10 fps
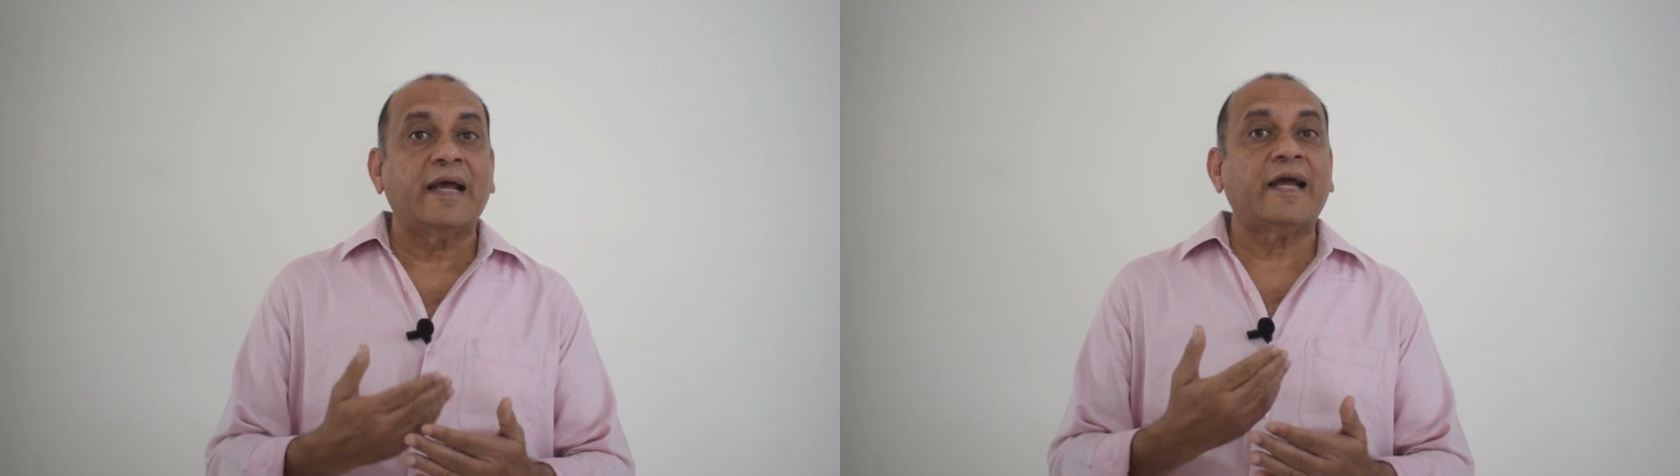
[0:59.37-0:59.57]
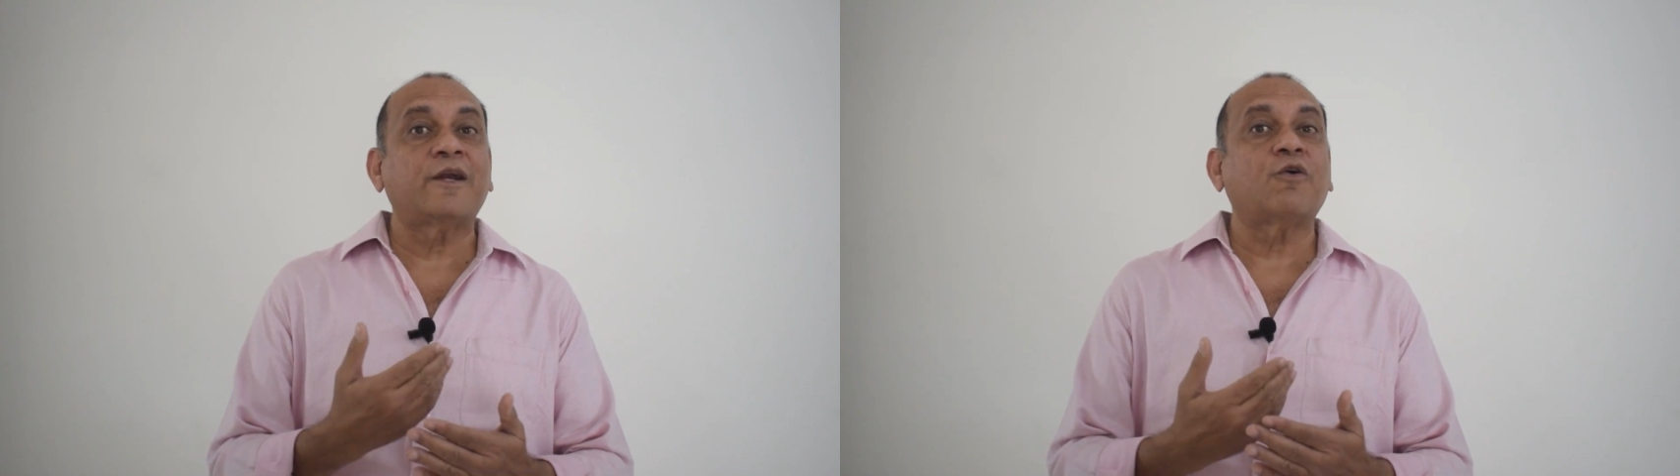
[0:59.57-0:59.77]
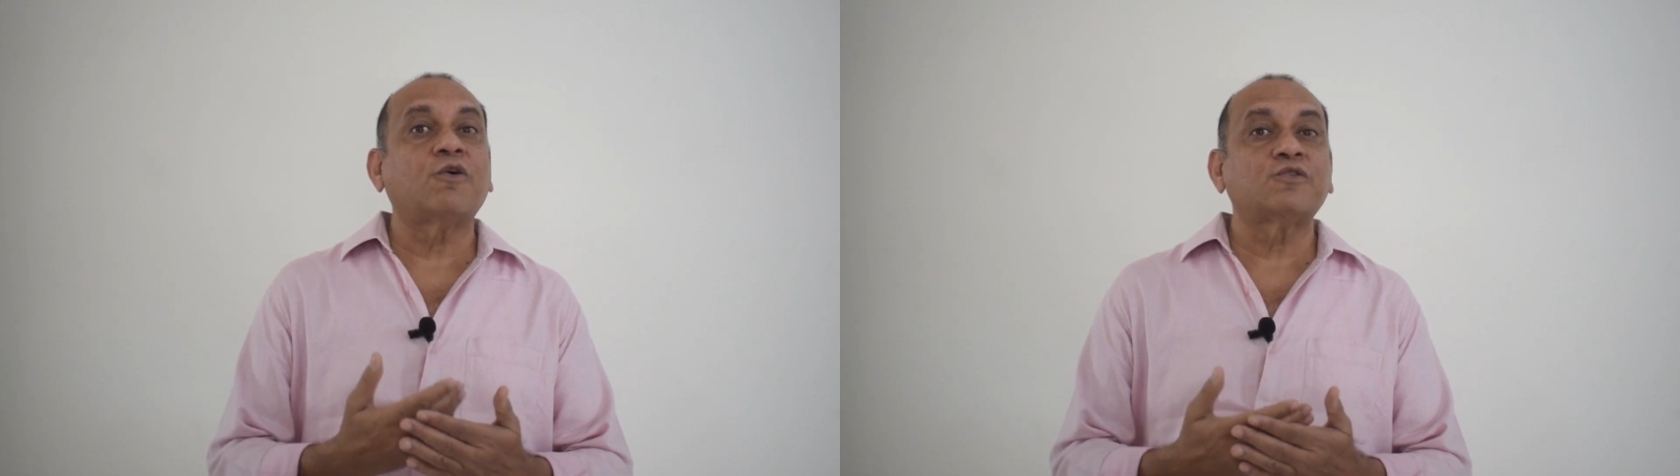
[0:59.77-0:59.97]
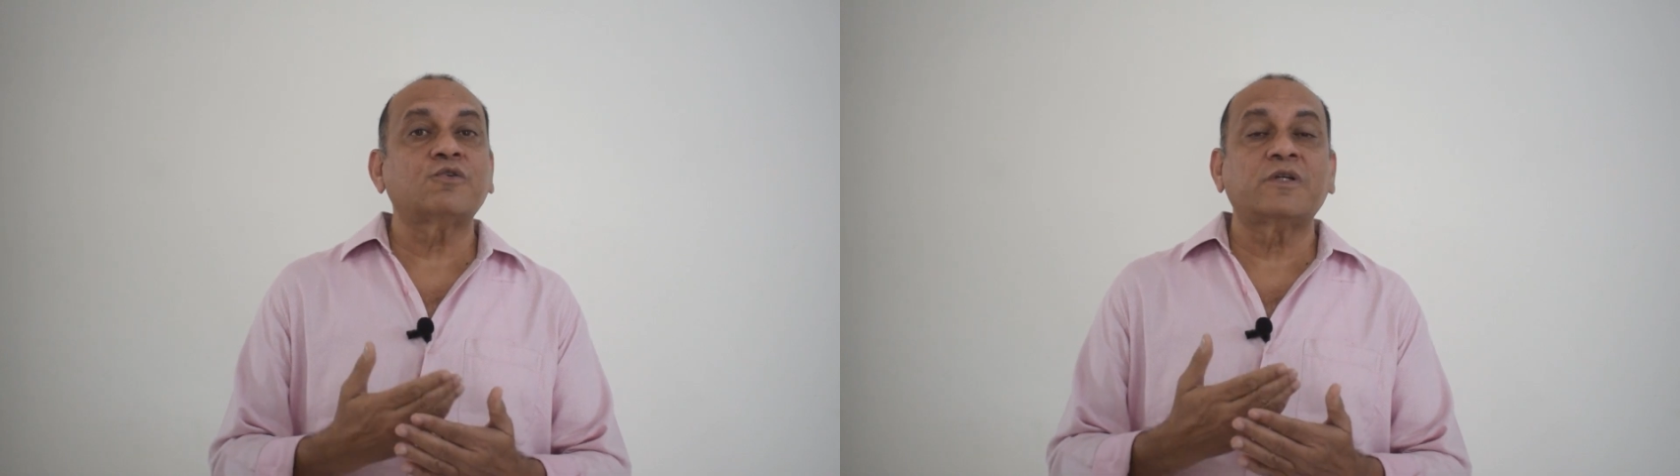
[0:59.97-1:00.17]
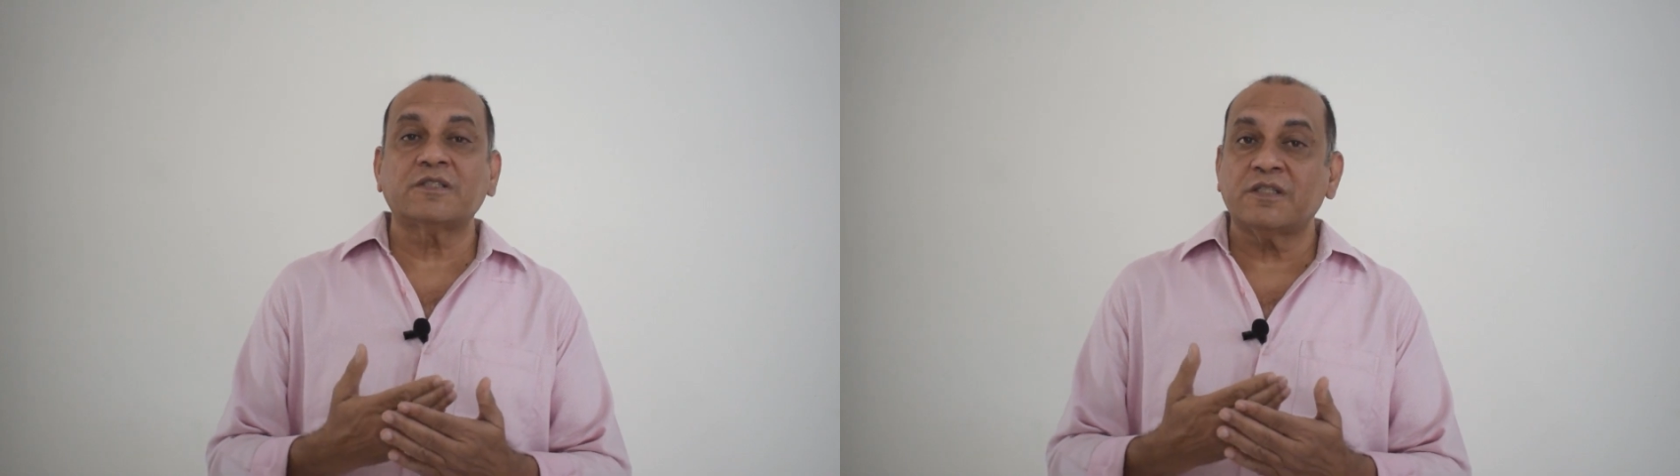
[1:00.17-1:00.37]
and
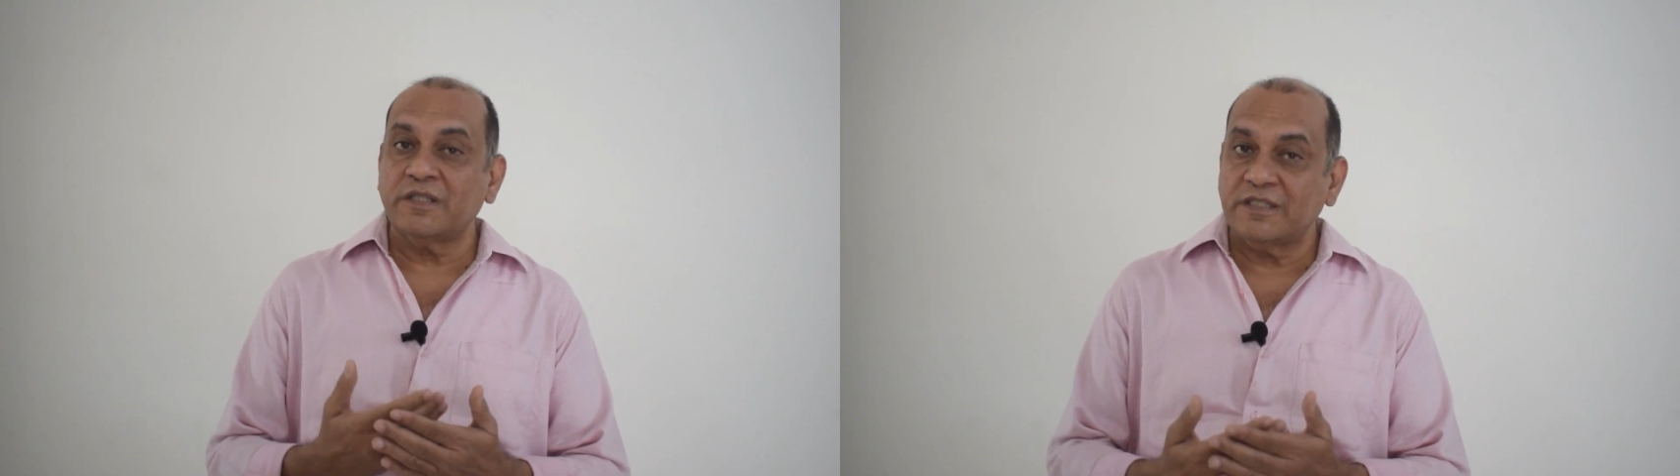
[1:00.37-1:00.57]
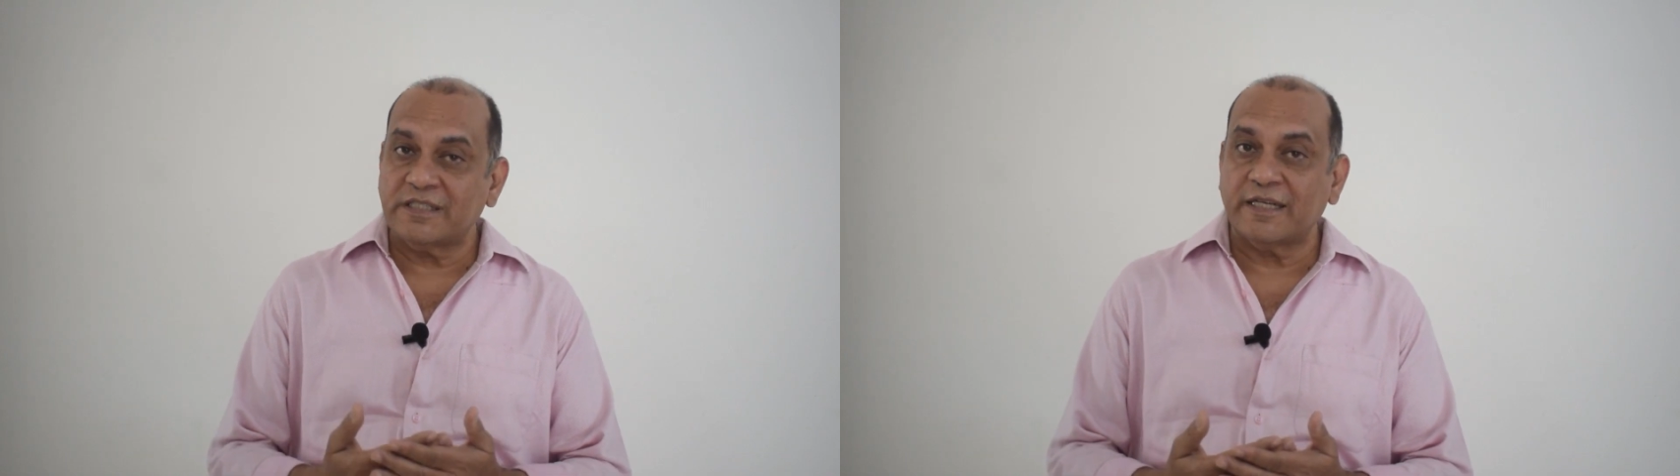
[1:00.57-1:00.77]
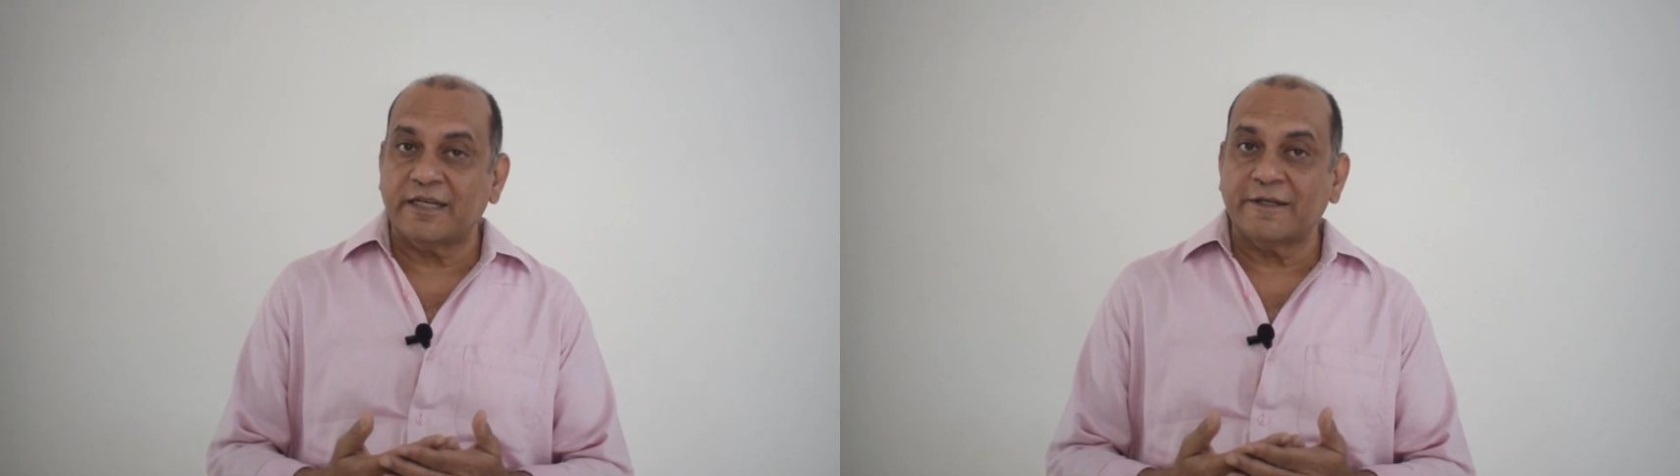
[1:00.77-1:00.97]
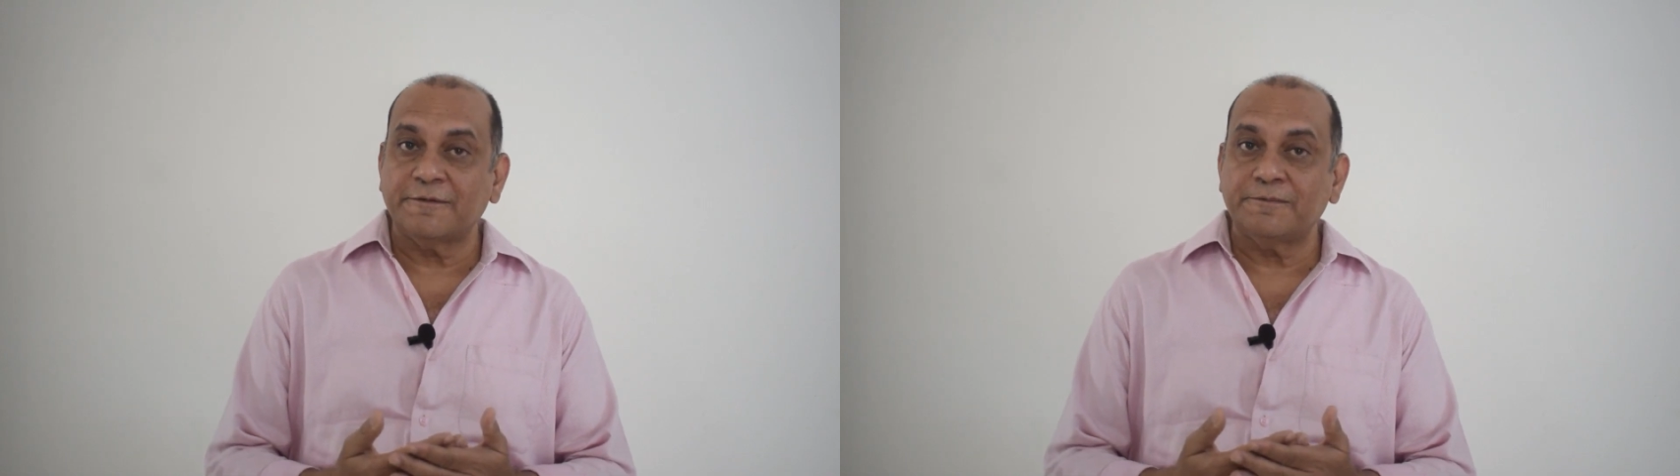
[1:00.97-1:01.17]
also does the descaling.